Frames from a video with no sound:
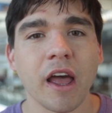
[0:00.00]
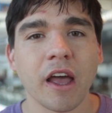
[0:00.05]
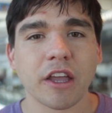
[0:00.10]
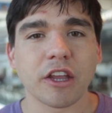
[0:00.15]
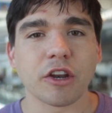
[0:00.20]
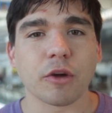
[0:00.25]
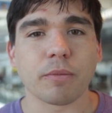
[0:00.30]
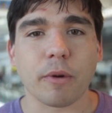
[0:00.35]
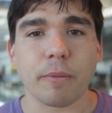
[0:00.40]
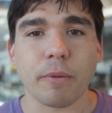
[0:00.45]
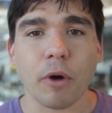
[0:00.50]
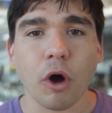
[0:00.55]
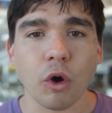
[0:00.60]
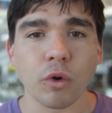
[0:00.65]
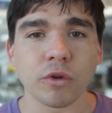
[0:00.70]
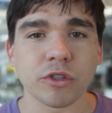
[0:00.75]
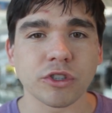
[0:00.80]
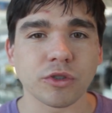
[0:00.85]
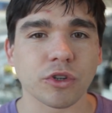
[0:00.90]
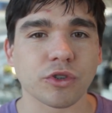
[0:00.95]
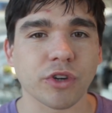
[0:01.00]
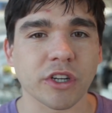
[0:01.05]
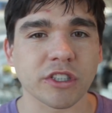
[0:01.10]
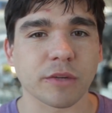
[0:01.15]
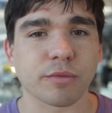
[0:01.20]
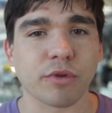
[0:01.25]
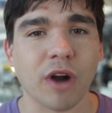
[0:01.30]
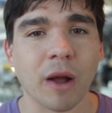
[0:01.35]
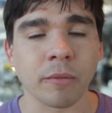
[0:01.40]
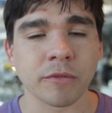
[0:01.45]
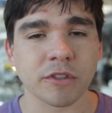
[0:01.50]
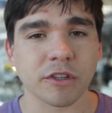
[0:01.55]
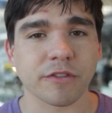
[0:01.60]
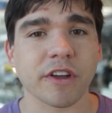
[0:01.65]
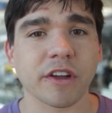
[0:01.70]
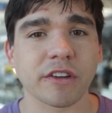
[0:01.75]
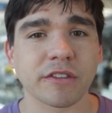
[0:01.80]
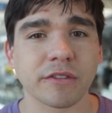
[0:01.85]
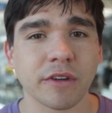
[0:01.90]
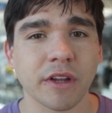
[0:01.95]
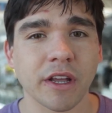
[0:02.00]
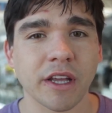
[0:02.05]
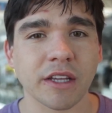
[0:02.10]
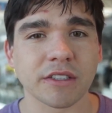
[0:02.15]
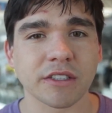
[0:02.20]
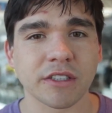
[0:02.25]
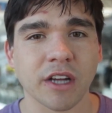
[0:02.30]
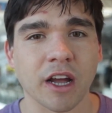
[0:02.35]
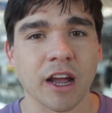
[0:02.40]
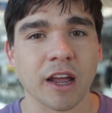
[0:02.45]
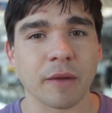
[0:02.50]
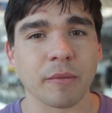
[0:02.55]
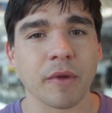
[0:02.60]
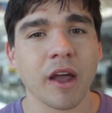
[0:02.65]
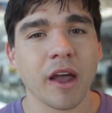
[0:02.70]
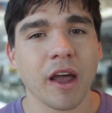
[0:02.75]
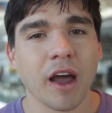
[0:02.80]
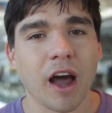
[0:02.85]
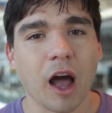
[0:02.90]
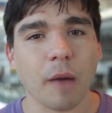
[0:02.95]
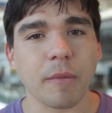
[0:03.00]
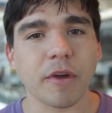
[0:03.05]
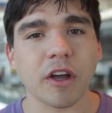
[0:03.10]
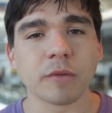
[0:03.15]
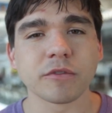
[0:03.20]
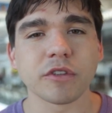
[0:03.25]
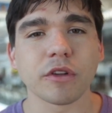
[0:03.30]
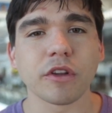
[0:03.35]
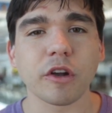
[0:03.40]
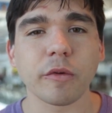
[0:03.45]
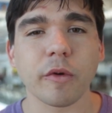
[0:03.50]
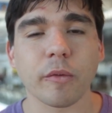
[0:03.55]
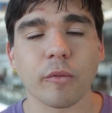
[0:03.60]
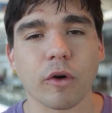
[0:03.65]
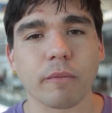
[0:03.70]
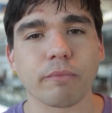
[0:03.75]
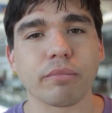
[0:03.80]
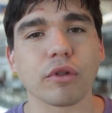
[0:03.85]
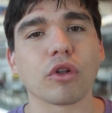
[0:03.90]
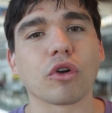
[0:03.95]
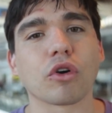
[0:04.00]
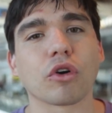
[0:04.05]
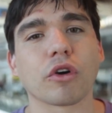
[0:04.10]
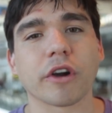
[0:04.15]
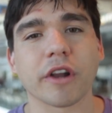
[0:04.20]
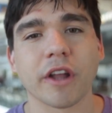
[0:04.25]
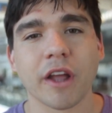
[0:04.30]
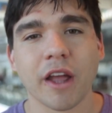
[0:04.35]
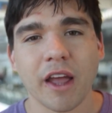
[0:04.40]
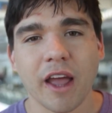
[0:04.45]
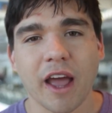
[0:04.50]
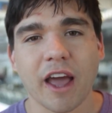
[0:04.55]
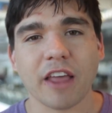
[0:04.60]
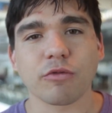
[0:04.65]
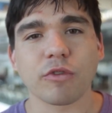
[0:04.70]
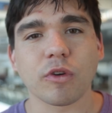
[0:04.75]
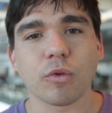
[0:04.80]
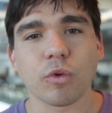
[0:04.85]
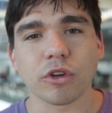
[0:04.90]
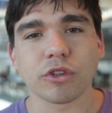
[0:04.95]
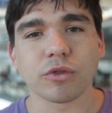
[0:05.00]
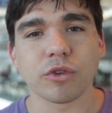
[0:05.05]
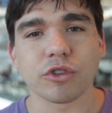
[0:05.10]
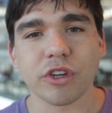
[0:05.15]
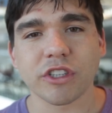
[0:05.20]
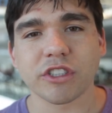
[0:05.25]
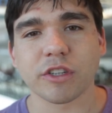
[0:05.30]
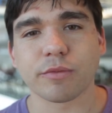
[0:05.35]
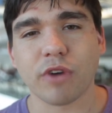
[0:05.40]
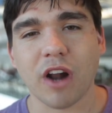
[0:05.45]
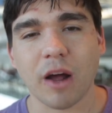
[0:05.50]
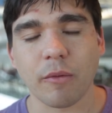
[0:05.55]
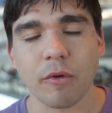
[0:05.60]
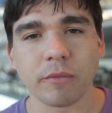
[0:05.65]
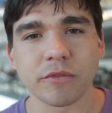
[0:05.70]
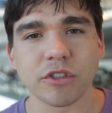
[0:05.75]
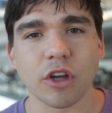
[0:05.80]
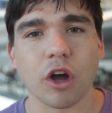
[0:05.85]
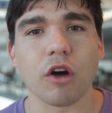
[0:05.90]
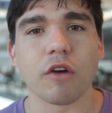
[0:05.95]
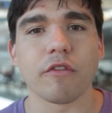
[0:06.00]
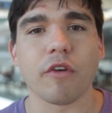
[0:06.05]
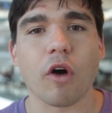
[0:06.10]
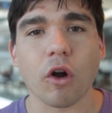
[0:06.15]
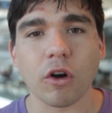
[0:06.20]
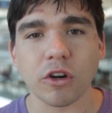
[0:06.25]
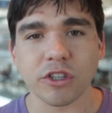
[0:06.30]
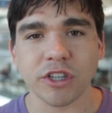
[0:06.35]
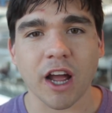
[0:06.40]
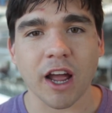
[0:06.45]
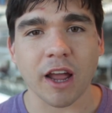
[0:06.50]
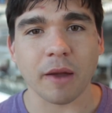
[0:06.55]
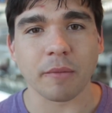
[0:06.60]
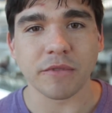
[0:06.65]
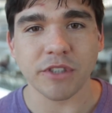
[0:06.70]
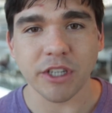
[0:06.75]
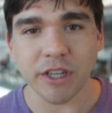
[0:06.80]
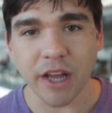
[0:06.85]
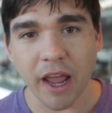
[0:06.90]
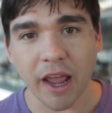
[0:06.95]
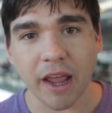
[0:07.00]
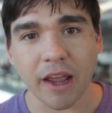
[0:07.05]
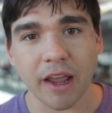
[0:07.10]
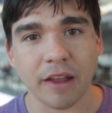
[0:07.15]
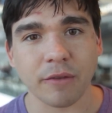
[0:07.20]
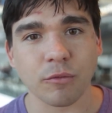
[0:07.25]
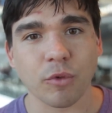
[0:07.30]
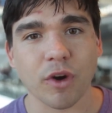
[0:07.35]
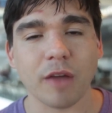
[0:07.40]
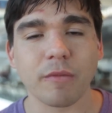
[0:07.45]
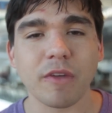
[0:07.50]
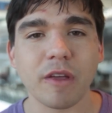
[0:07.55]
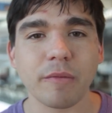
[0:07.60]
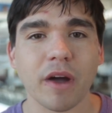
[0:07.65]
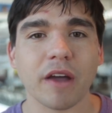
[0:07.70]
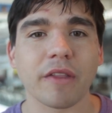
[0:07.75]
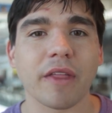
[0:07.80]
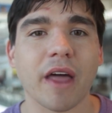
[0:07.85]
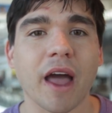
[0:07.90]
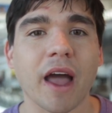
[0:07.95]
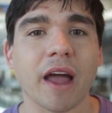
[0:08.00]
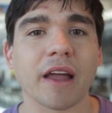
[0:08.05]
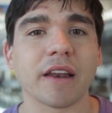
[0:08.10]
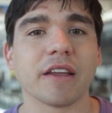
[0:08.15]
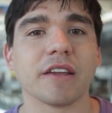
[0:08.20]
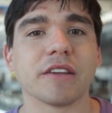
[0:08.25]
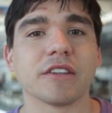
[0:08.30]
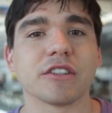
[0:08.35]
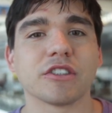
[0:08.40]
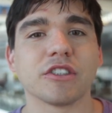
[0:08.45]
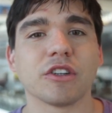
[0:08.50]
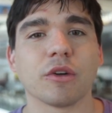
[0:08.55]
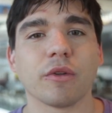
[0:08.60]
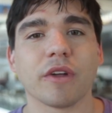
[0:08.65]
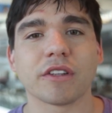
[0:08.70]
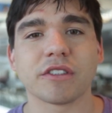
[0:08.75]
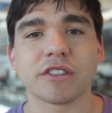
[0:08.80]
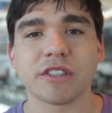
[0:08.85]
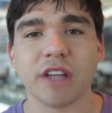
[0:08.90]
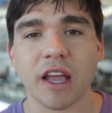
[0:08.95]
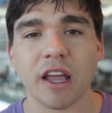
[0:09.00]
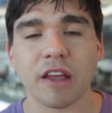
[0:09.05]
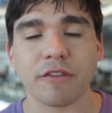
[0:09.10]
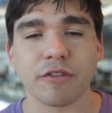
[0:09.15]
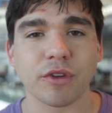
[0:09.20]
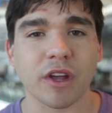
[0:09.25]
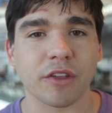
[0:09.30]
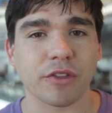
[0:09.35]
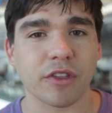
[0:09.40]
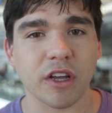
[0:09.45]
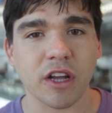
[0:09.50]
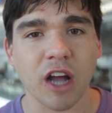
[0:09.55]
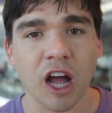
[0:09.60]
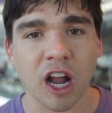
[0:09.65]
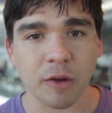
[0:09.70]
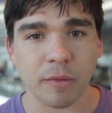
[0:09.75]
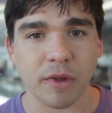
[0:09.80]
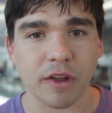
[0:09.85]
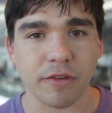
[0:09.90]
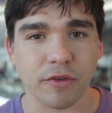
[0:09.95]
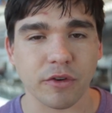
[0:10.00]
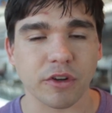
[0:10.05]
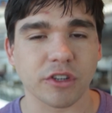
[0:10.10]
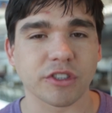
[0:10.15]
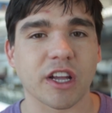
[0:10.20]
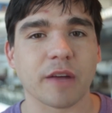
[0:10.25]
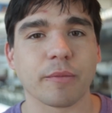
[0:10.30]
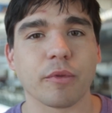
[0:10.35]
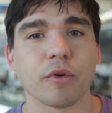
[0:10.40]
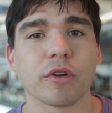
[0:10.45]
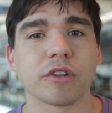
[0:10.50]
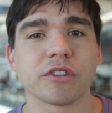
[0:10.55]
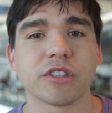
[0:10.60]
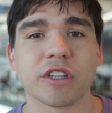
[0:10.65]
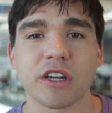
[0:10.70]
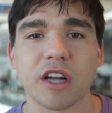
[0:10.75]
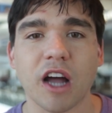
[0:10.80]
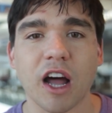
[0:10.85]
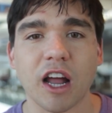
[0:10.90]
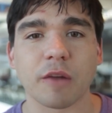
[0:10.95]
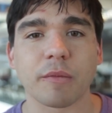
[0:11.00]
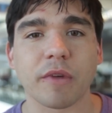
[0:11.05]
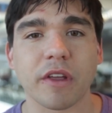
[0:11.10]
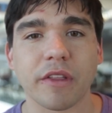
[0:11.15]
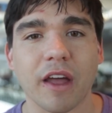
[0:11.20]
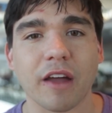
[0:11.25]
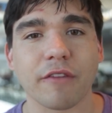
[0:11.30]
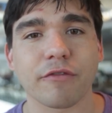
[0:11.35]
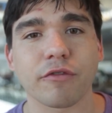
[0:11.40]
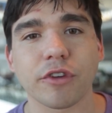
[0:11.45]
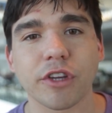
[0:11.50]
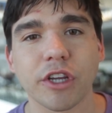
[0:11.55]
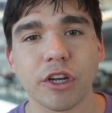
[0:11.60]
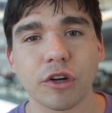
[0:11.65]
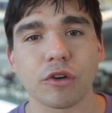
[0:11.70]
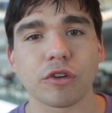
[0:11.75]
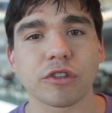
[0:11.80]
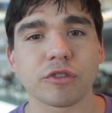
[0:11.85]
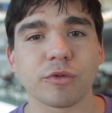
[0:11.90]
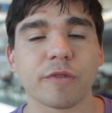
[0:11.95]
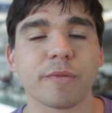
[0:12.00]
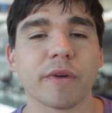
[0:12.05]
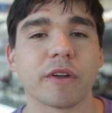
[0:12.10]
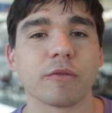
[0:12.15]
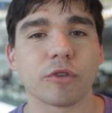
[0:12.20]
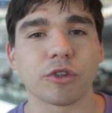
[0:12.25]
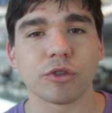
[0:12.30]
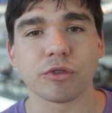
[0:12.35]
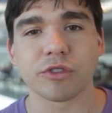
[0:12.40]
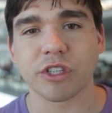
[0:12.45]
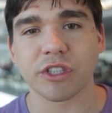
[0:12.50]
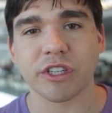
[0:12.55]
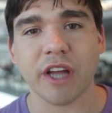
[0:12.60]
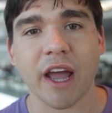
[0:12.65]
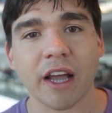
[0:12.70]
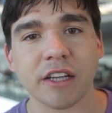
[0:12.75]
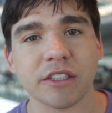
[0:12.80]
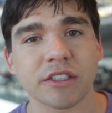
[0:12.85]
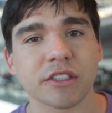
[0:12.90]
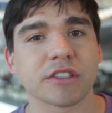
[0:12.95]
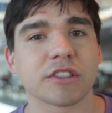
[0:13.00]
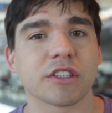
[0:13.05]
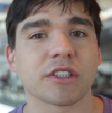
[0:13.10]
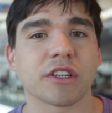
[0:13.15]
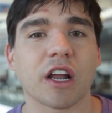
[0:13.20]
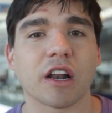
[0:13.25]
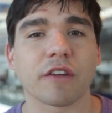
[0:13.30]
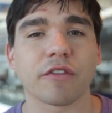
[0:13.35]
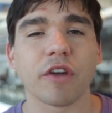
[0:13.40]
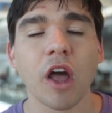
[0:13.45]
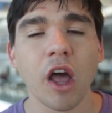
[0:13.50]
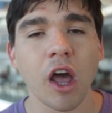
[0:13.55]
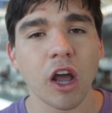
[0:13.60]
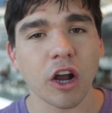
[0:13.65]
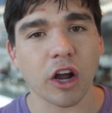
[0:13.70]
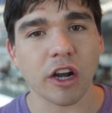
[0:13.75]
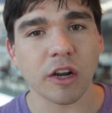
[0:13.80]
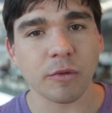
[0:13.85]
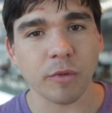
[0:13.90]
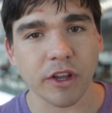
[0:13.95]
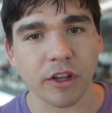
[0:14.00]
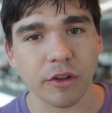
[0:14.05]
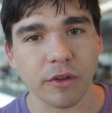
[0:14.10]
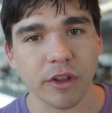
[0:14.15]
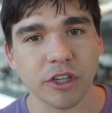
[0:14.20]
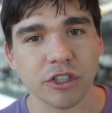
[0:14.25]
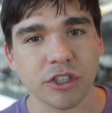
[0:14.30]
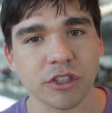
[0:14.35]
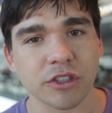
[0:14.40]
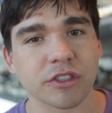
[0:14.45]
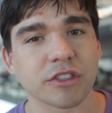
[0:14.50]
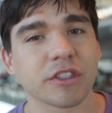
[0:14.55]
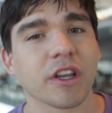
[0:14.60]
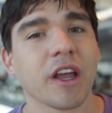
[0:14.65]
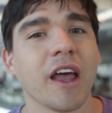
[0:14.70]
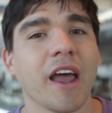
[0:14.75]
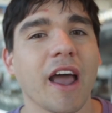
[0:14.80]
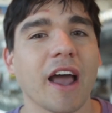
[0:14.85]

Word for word: you know, proposed to address the problems of his, his time uh, becomes a little bit more blurred as we work to address the problems of our time today. And what I mean by that is, you know, let's say if you take the economy, for example, it's an economy that for years we've been reducing taxes and kind of cutting regulations.